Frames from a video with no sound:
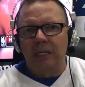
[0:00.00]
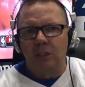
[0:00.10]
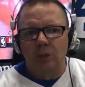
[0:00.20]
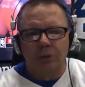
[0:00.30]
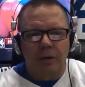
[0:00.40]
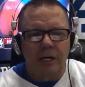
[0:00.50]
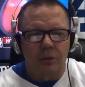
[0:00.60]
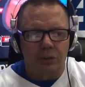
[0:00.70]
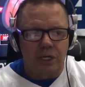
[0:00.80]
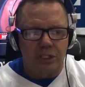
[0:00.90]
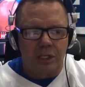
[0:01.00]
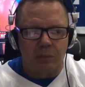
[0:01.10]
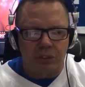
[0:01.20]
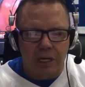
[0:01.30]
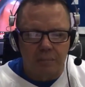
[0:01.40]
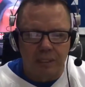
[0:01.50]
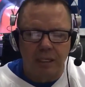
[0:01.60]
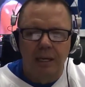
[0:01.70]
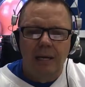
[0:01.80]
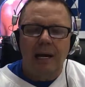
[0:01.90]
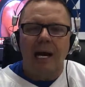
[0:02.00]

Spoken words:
But he told the radio station he was coming.